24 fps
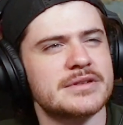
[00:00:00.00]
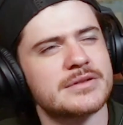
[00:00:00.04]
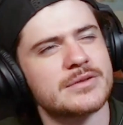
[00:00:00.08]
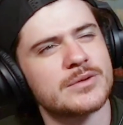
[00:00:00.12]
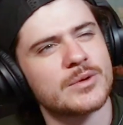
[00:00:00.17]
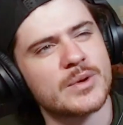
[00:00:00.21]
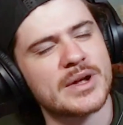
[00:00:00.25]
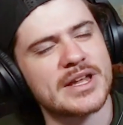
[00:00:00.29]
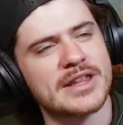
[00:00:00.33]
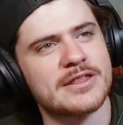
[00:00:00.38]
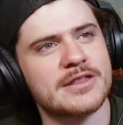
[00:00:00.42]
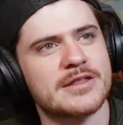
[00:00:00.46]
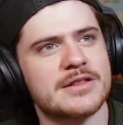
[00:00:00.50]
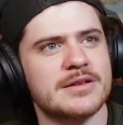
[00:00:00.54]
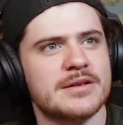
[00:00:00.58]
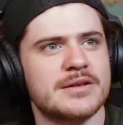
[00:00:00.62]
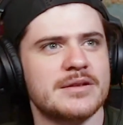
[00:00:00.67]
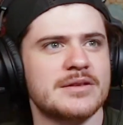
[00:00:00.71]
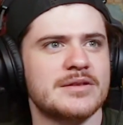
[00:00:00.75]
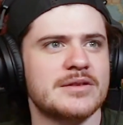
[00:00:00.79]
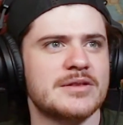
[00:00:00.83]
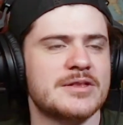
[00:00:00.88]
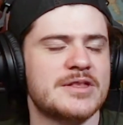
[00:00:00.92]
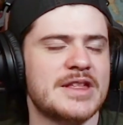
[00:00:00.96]
with
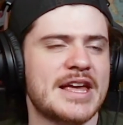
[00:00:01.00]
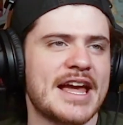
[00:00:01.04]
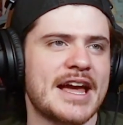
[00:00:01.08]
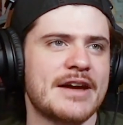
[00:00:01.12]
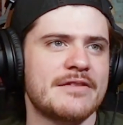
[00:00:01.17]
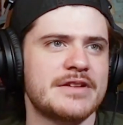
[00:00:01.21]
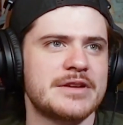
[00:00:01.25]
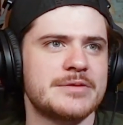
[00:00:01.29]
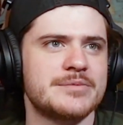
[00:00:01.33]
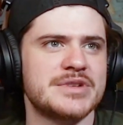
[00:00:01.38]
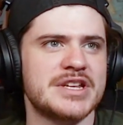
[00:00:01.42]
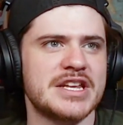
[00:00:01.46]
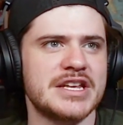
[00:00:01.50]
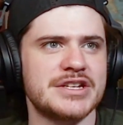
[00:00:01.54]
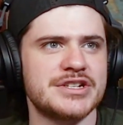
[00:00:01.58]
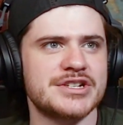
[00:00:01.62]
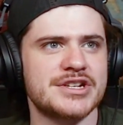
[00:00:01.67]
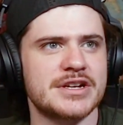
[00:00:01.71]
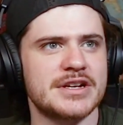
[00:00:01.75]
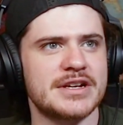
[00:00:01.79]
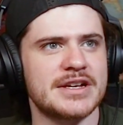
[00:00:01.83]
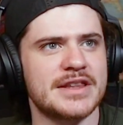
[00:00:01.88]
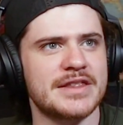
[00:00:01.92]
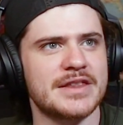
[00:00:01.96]
they have
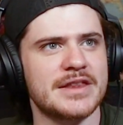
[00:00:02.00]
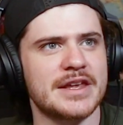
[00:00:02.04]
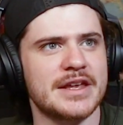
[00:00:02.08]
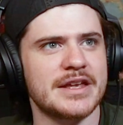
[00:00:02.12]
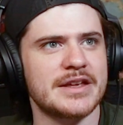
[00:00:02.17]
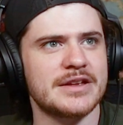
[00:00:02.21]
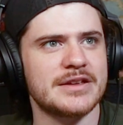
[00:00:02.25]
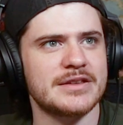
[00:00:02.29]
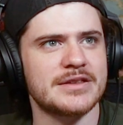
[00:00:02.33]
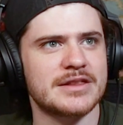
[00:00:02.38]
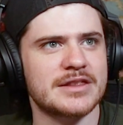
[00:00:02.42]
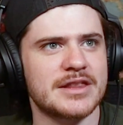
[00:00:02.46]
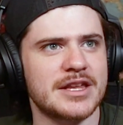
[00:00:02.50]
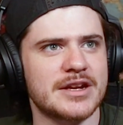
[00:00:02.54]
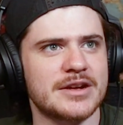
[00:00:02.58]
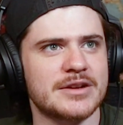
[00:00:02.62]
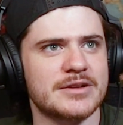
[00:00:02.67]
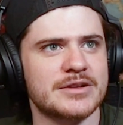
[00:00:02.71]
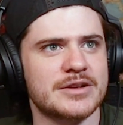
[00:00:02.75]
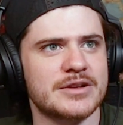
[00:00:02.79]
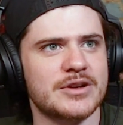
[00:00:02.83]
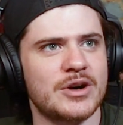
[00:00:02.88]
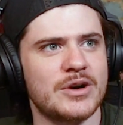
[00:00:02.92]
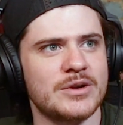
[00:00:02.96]
amnesia and they're
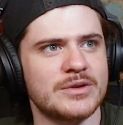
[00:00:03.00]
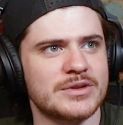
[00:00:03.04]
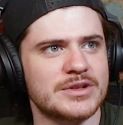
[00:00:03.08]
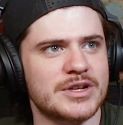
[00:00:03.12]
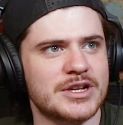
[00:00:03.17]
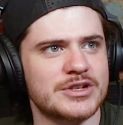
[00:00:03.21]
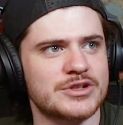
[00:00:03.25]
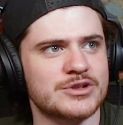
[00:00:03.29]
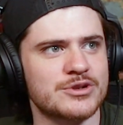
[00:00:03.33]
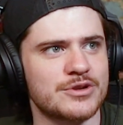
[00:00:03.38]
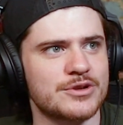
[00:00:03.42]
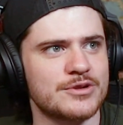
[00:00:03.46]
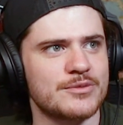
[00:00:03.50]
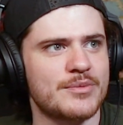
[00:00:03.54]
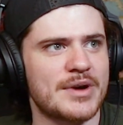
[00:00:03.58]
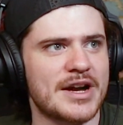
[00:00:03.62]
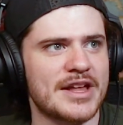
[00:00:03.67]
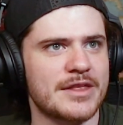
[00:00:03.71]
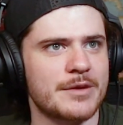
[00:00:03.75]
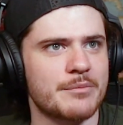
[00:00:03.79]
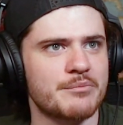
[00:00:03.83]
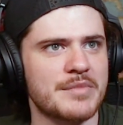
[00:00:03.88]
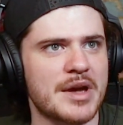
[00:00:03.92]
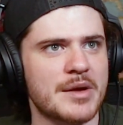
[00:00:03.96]
controlled by
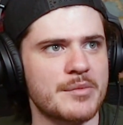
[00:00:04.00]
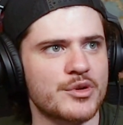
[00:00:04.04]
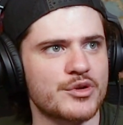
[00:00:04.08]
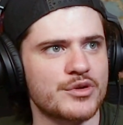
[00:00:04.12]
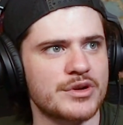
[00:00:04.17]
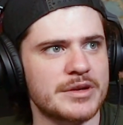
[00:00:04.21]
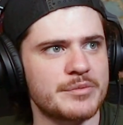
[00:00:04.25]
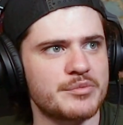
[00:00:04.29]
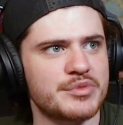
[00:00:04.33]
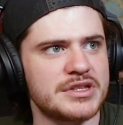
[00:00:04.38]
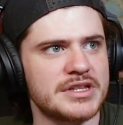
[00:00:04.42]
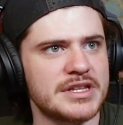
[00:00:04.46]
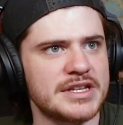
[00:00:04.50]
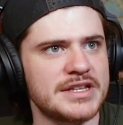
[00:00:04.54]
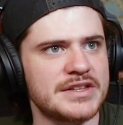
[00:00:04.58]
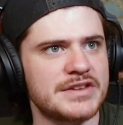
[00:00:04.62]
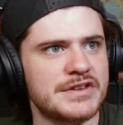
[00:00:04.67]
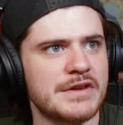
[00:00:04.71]
the memory police.